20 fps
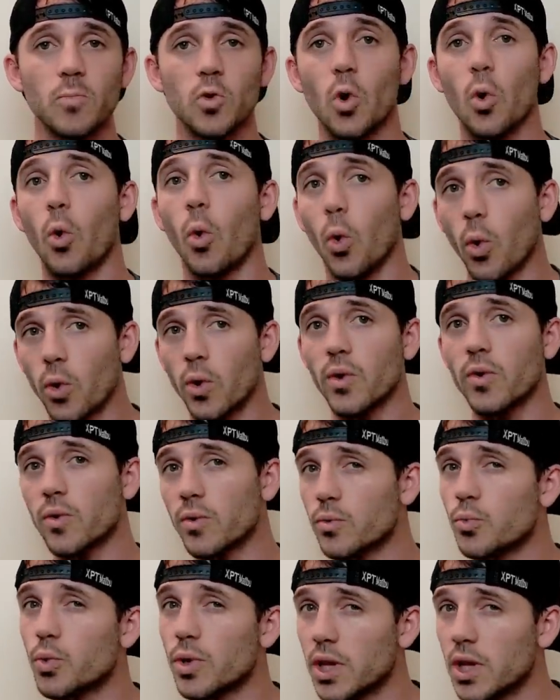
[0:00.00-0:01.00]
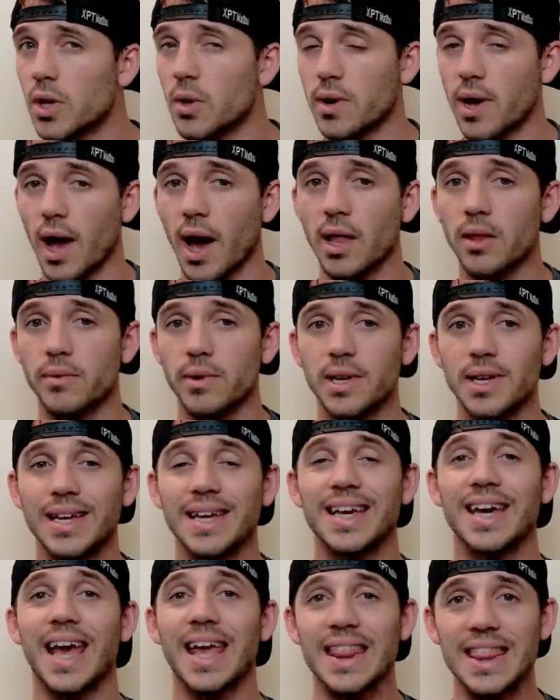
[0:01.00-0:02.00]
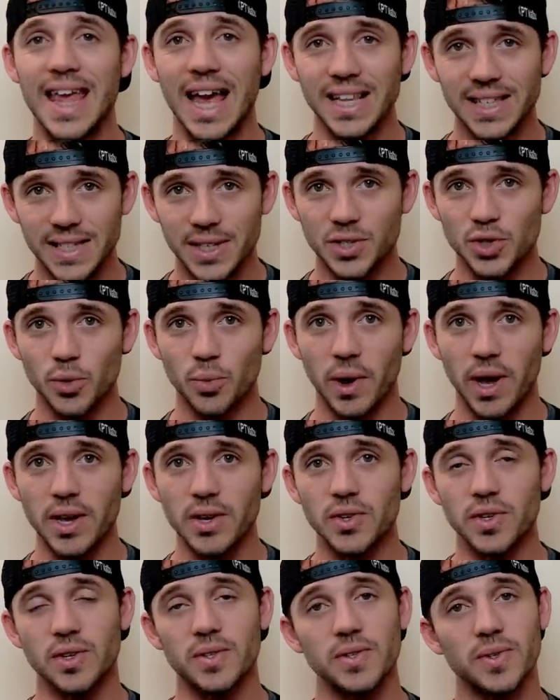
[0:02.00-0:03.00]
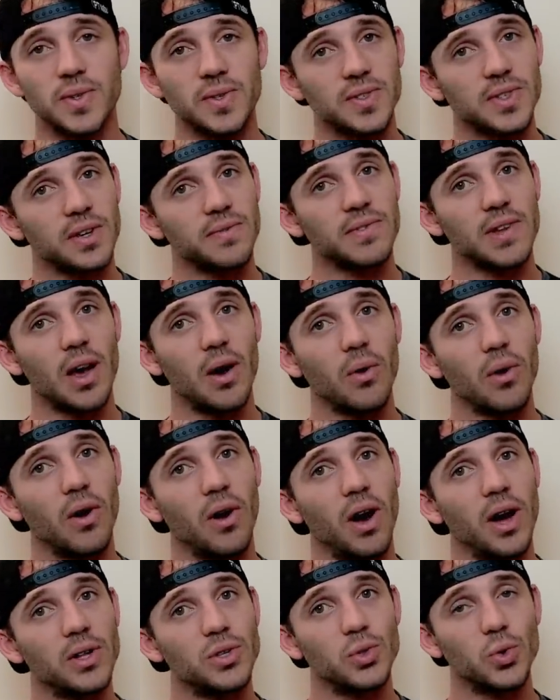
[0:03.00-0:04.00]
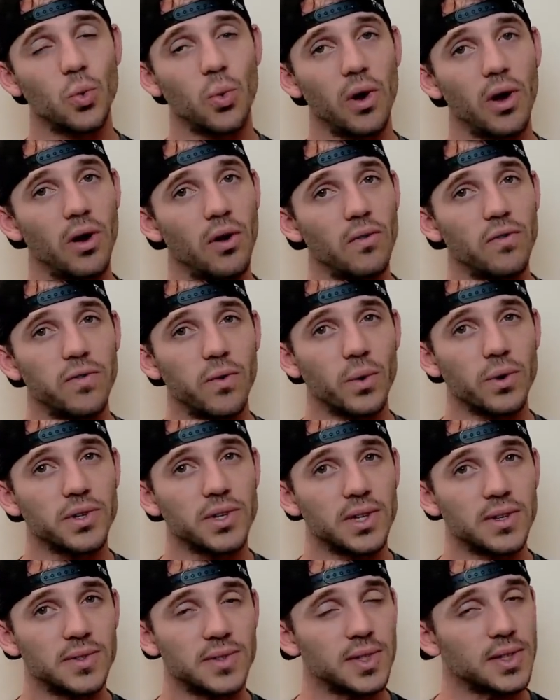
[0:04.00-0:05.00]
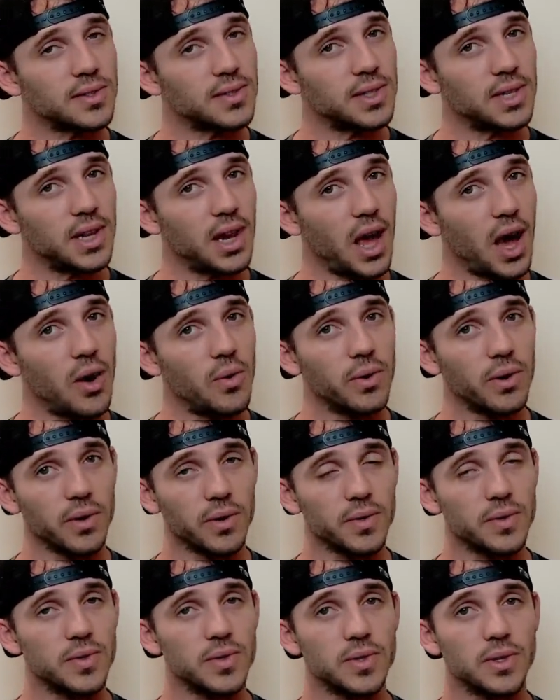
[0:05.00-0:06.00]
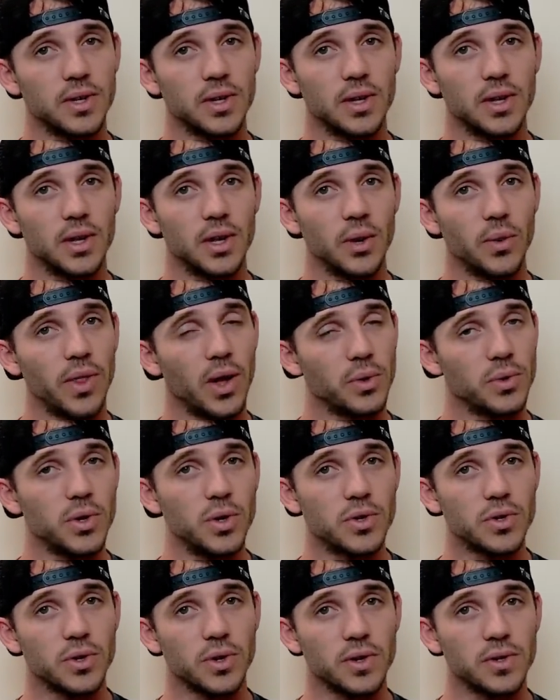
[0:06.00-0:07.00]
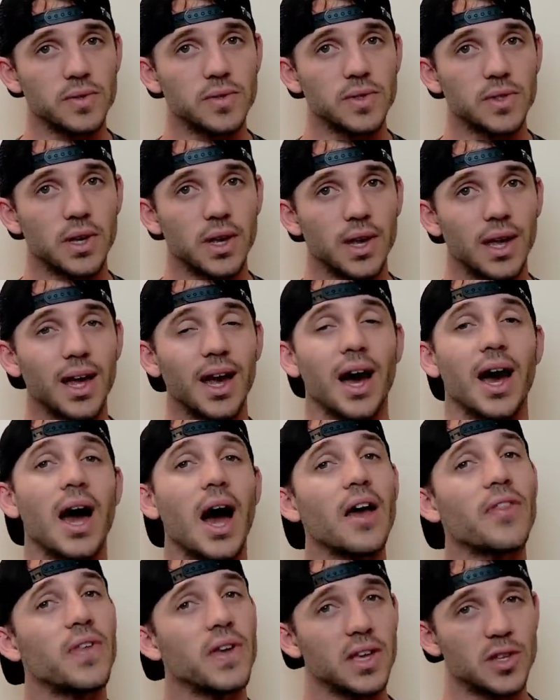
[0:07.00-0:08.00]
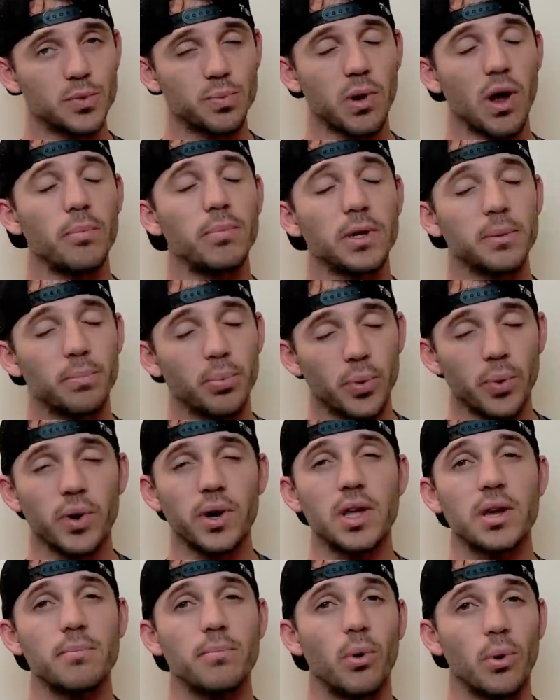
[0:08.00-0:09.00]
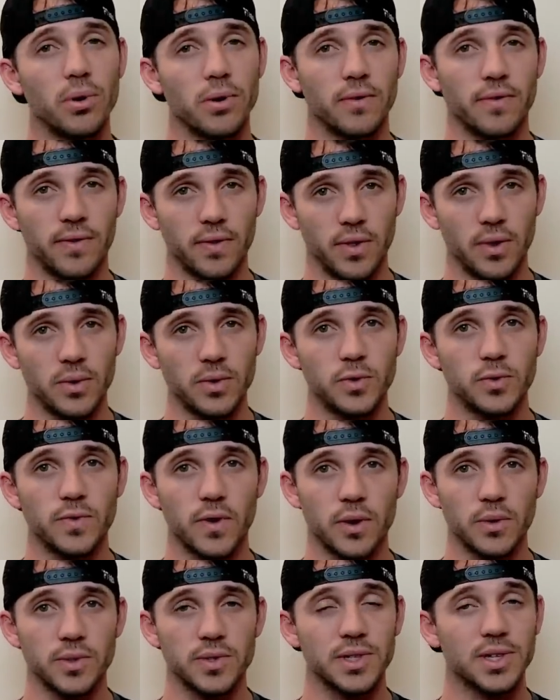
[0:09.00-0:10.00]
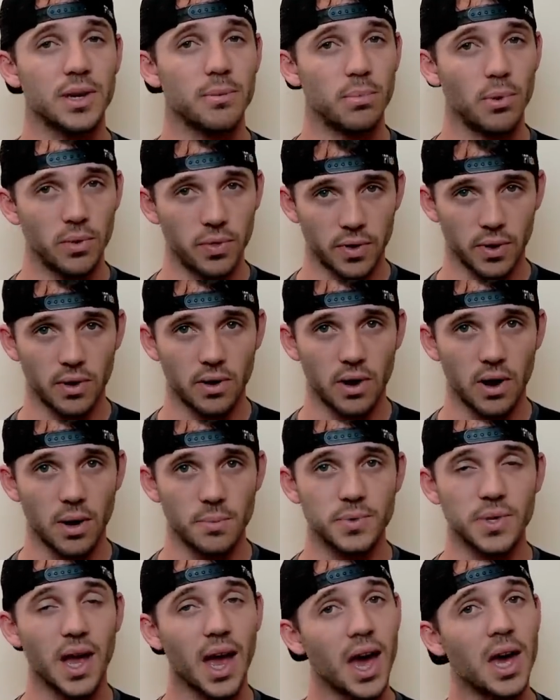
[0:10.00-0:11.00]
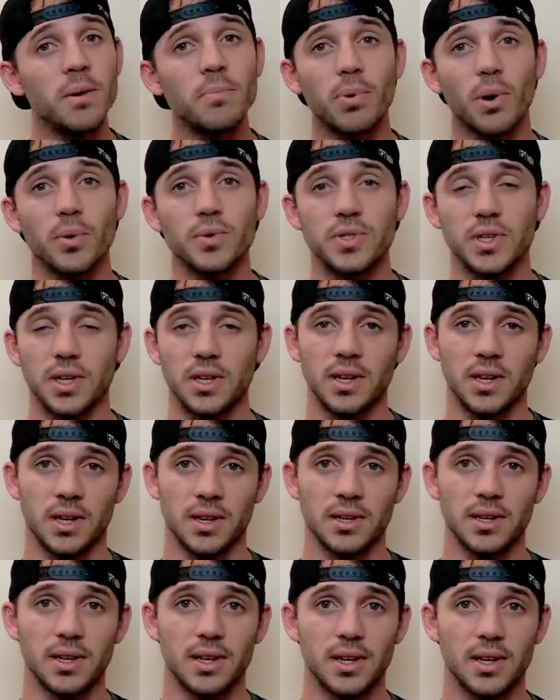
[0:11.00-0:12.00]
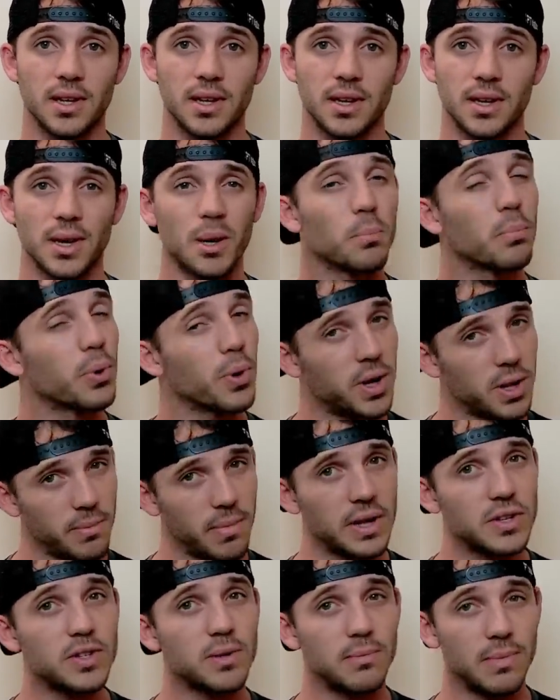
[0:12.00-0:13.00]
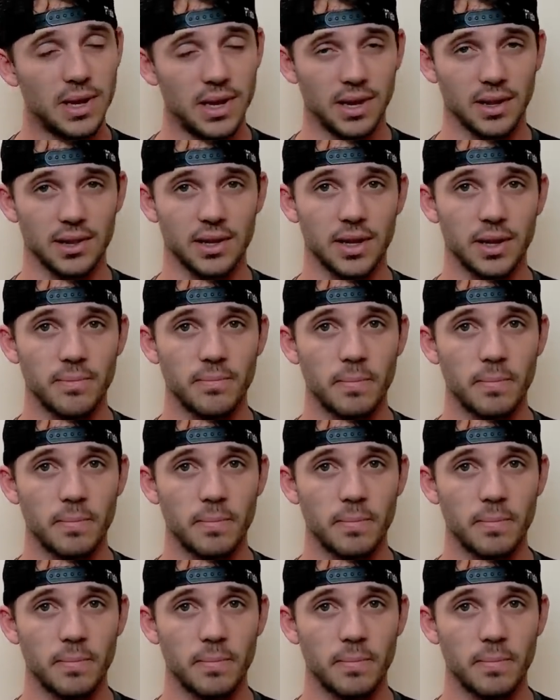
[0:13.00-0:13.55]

or really low calorie. In that situation, since they've now gone 12, 14, 16 hours without nutrients, I think it's probably pretty important for those folks to get both their carbs and protein in pretty much immediately.